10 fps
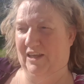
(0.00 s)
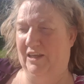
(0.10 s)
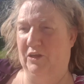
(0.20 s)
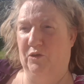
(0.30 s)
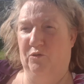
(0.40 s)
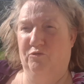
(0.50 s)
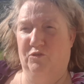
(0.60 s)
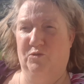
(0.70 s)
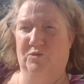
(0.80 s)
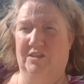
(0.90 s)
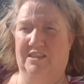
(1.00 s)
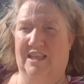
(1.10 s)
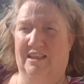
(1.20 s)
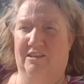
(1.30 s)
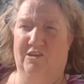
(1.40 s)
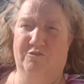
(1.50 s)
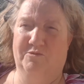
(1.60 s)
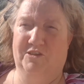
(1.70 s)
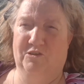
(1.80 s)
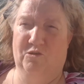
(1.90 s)
EU ruled that the
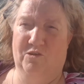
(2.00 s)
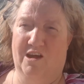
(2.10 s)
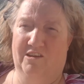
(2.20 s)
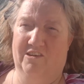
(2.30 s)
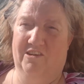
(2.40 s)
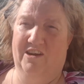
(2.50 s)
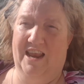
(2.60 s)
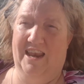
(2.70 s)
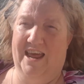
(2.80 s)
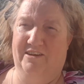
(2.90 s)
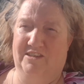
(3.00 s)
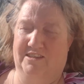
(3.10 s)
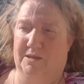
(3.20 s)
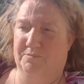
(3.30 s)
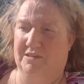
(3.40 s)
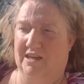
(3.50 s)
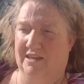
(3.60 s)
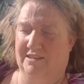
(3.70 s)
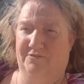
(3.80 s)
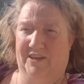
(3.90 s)
government are no longer allowed to
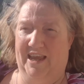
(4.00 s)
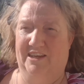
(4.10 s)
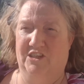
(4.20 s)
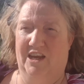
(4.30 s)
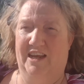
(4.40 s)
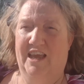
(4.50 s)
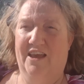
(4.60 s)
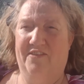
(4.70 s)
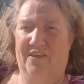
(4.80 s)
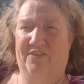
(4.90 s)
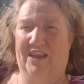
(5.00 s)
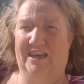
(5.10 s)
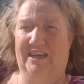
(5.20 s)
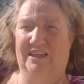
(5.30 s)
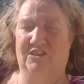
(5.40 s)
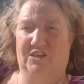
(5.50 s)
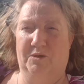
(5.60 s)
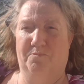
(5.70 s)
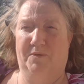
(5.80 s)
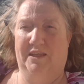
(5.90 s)
subsidise VHI, that they need to
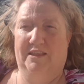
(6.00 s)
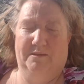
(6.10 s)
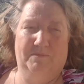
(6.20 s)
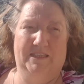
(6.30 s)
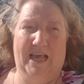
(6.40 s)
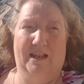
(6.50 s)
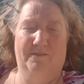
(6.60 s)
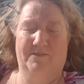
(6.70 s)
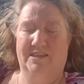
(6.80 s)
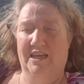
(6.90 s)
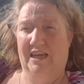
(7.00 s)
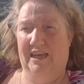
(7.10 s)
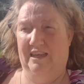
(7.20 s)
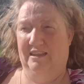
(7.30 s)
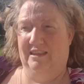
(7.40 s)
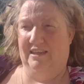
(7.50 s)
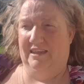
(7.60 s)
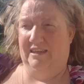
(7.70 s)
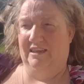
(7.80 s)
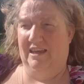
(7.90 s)
compete themselves in
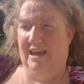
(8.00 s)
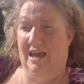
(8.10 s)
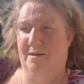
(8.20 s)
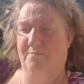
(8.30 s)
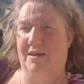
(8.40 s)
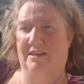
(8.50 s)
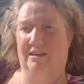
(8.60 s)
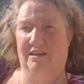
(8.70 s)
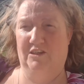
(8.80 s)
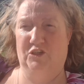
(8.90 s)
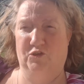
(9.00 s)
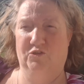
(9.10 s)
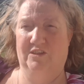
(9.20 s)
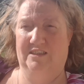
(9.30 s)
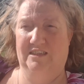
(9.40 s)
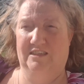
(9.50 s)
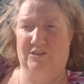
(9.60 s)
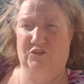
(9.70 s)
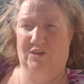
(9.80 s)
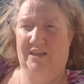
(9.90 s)
the medical insurance
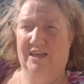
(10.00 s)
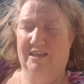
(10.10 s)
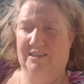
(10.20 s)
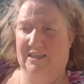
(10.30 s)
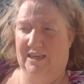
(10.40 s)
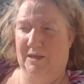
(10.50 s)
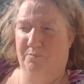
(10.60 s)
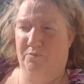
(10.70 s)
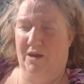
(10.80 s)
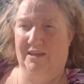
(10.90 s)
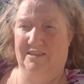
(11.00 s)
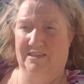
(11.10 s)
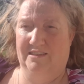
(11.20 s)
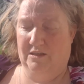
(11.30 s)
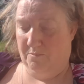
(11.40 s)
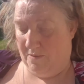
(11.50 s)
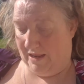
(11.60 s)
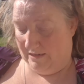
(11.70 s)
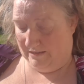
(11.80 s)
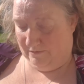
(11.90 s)
industry to keep prices
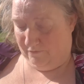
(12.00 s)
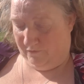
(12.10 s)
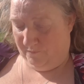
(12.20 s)
competitive.